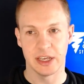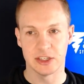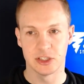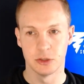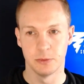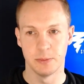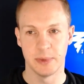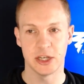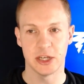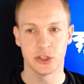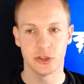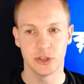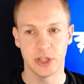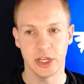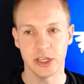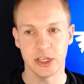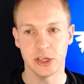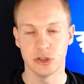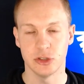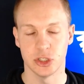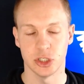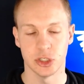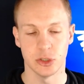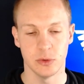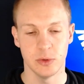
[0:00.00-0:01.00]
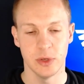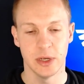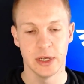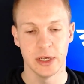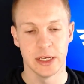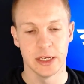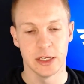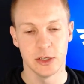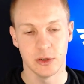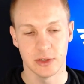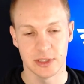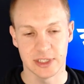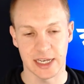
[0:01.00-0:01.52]
So make sure that you do
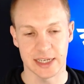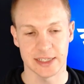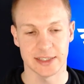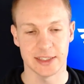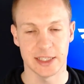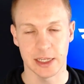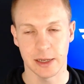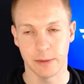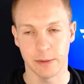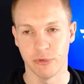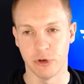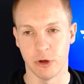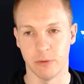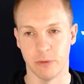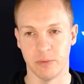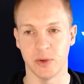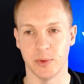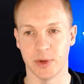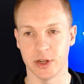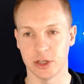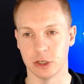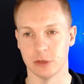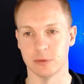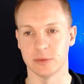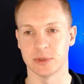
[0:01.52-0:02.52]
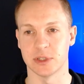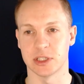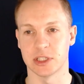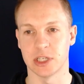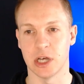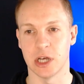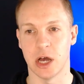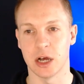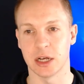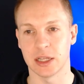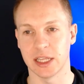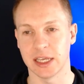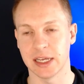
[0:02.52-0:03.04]
your testing properly when it comes to
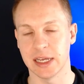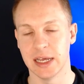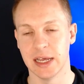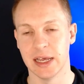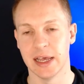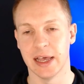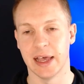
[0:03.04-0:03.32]
targeting.